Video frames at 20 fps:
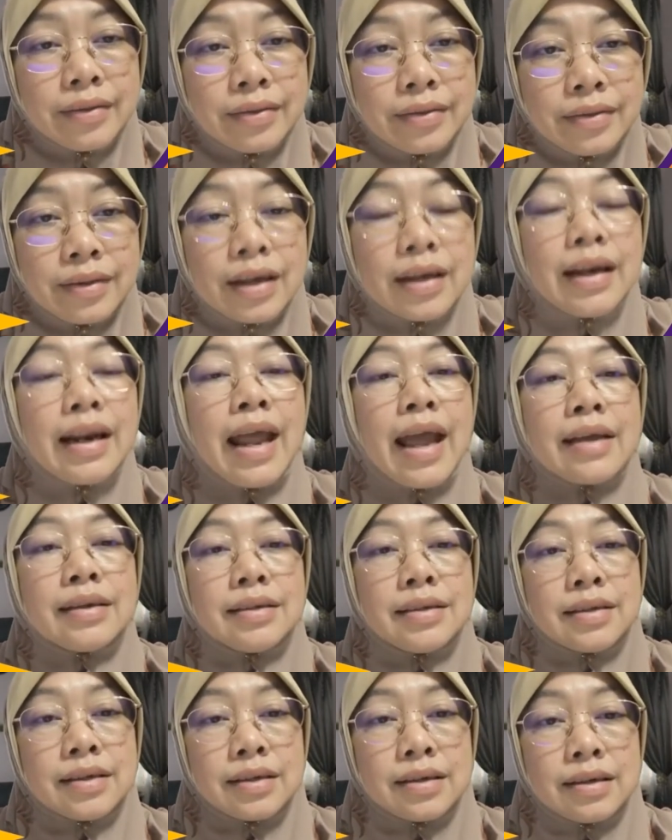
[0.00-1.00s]
the
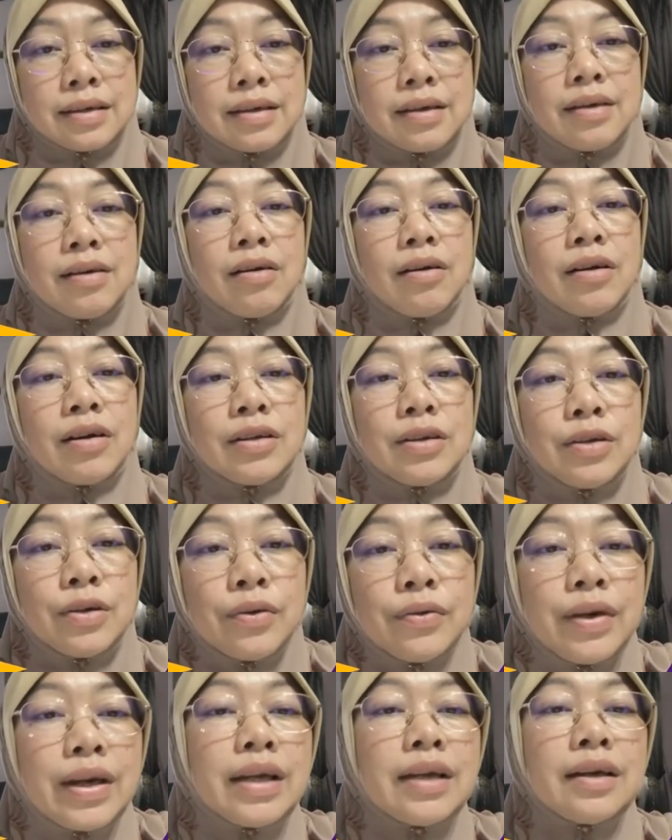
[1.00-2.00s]
lecture or
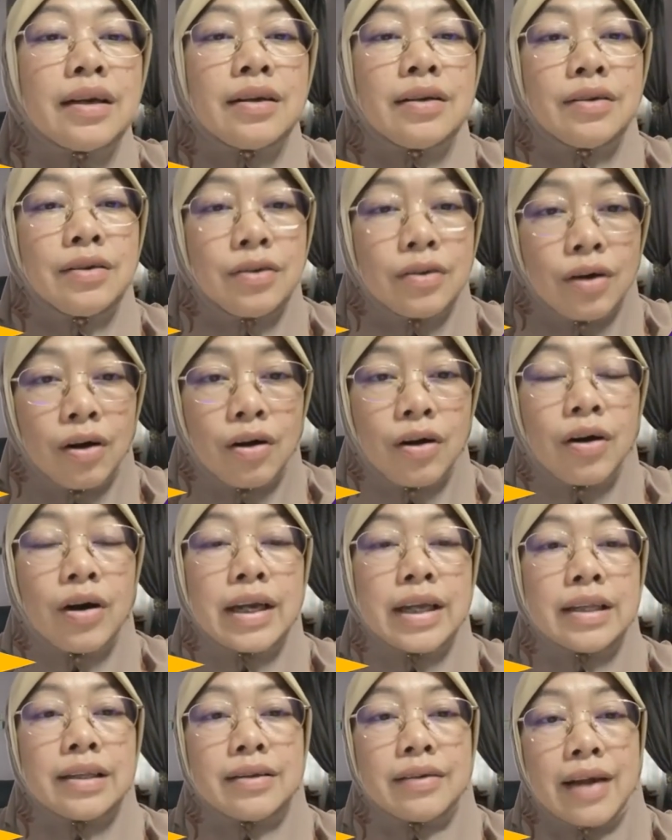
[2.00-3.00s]
during your
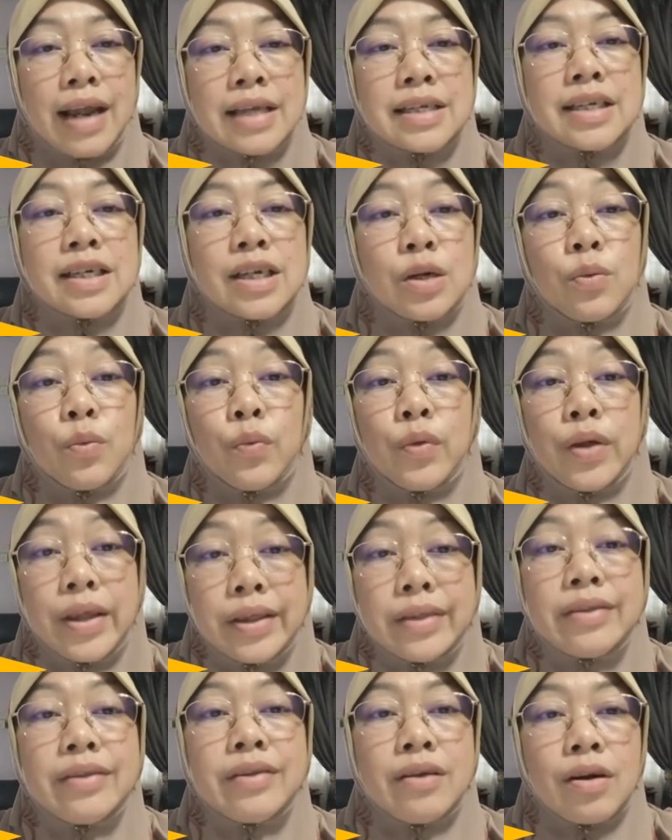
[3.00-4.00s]
interaction
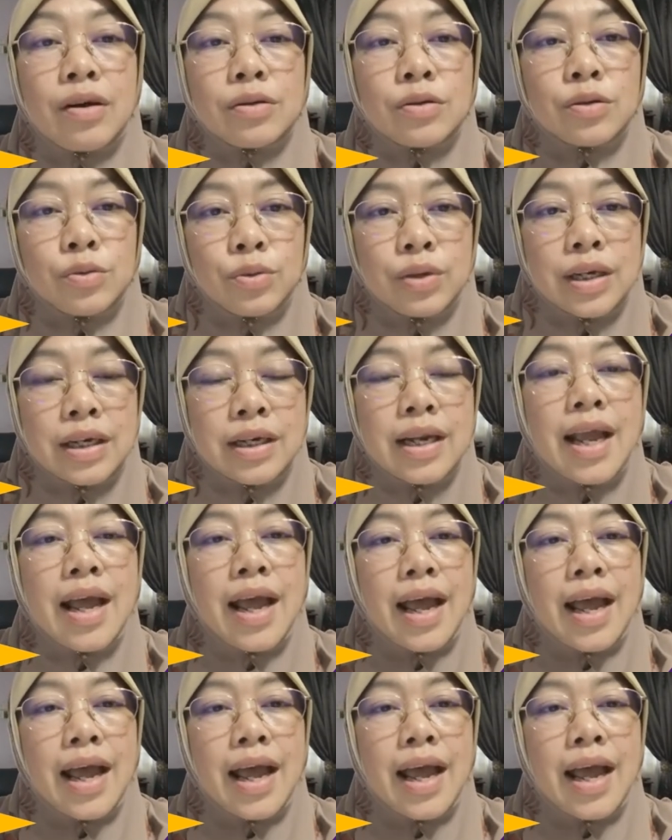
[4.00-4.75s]
with your student.